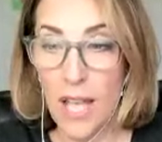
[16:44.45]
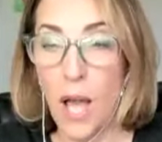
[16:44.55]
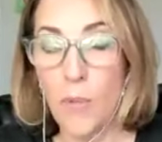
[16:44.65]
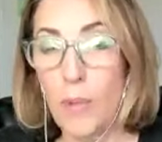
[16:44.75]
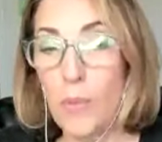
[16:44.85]

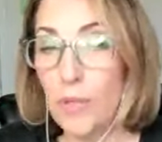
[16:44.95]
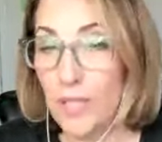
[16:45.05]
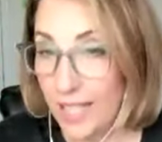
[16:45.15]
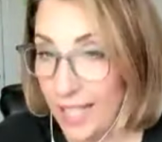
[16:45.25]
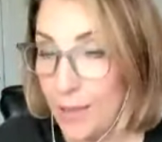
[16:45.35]
And we will
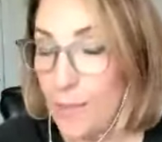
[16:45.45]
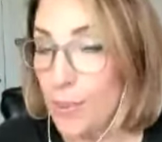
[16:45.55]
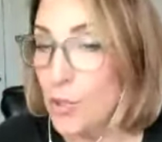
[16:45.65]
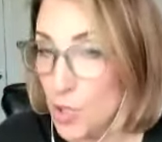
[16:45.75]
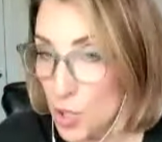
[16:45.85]
keep
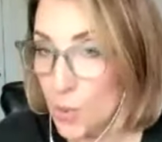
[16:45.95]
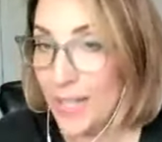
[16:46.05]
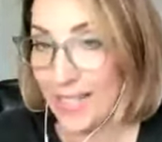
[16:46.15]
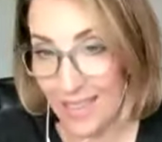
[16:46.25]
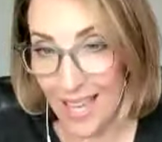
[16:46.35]

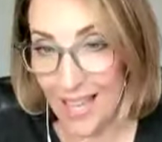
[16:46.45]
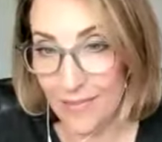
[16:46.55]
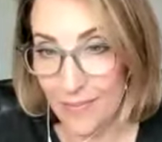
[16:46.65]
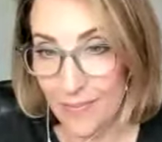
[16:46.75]
doing that